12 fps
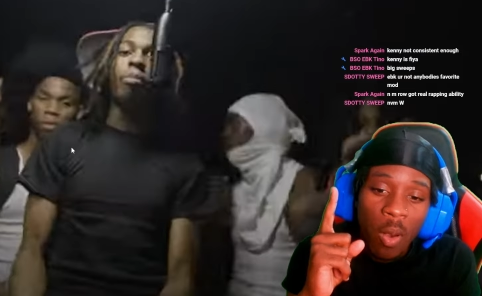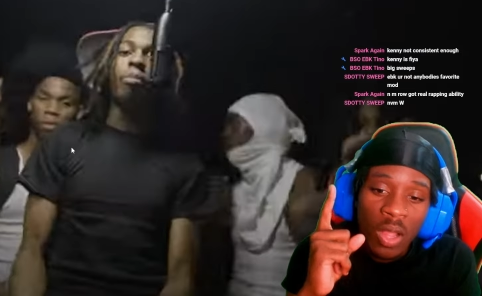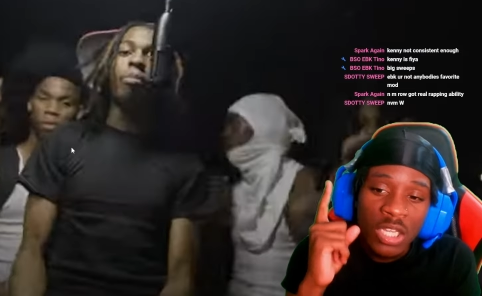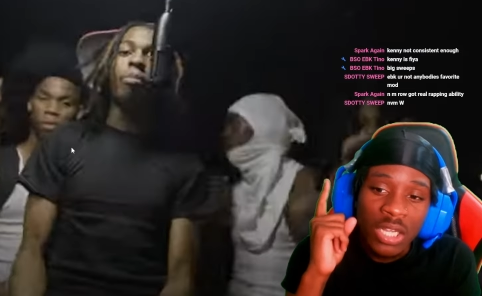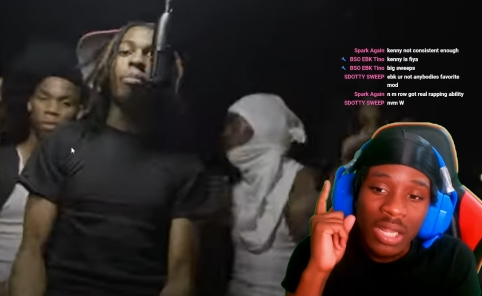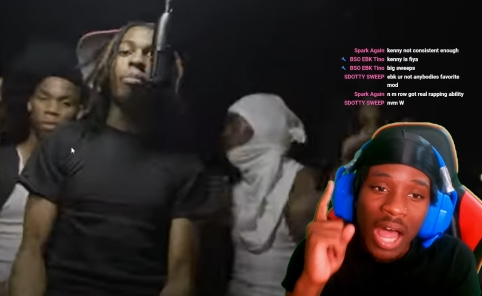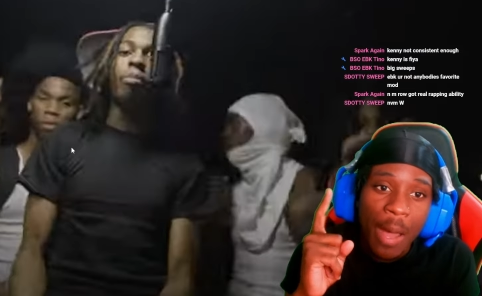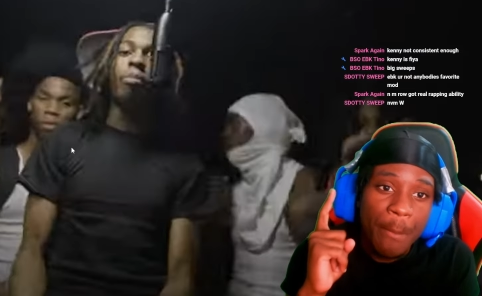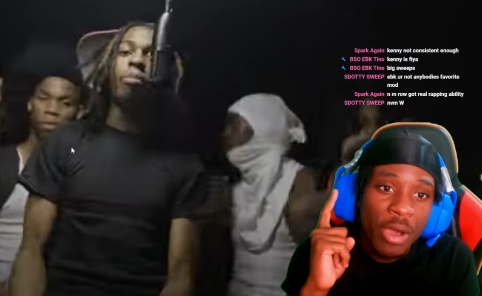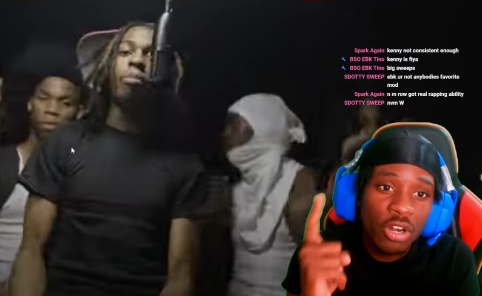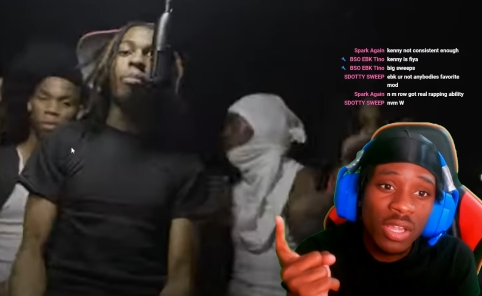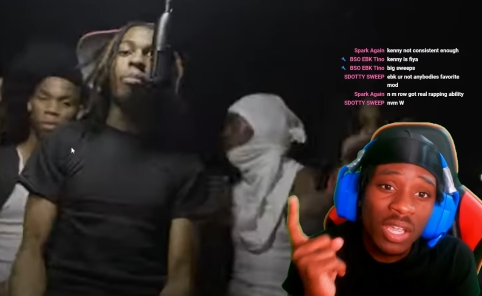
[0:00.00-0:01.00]
Speaker 1: is a lot
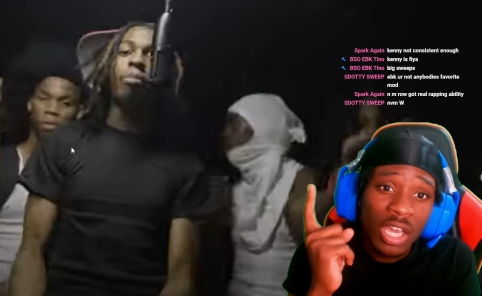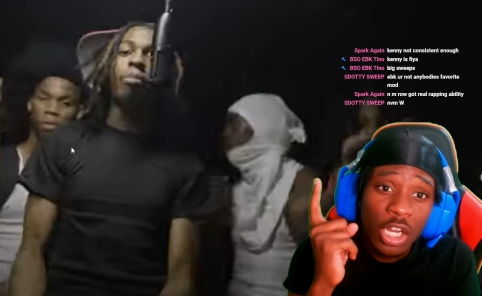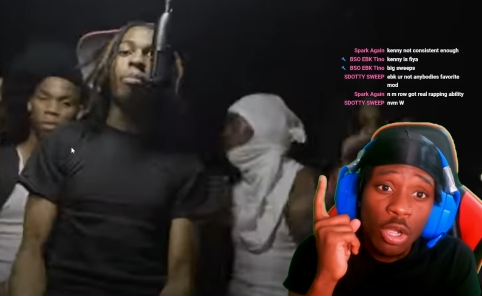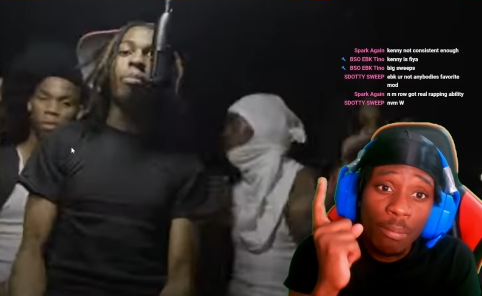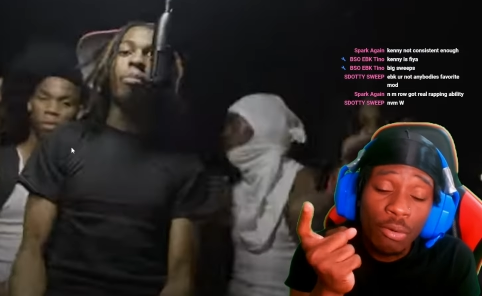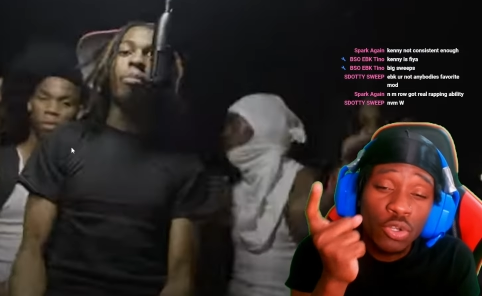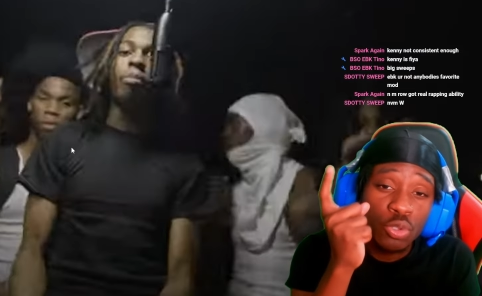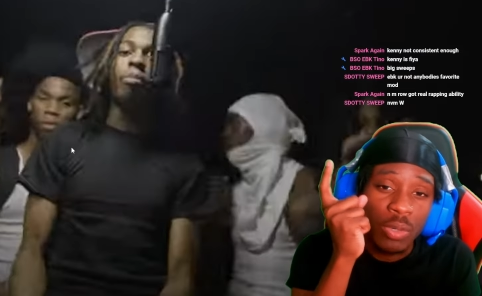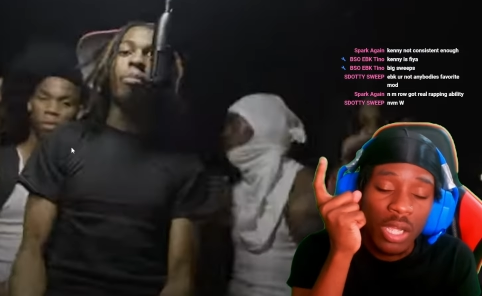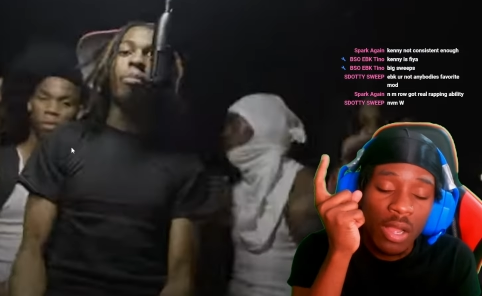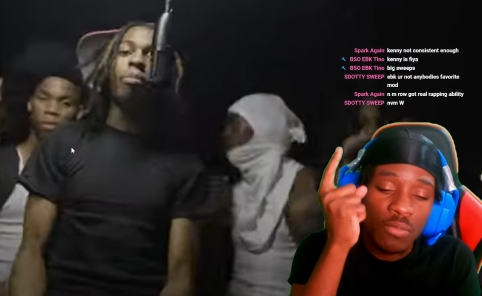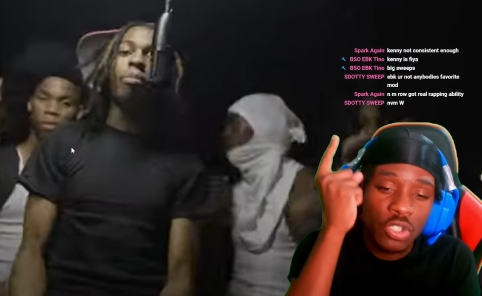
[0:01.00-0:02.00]
better than Kenny Capone's when
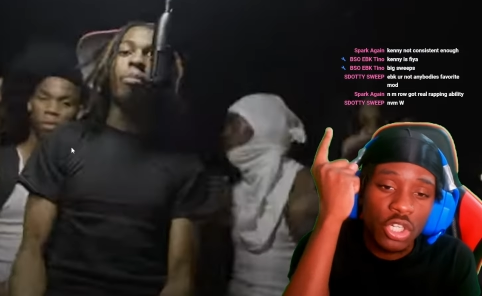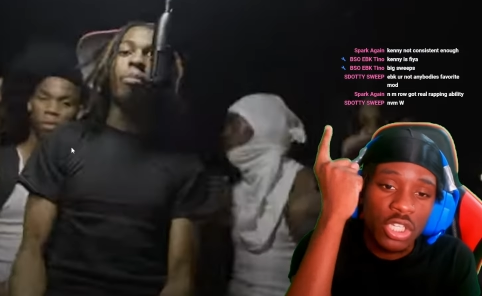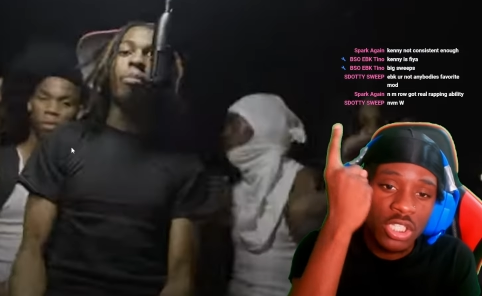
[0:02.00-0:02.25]
it comes to the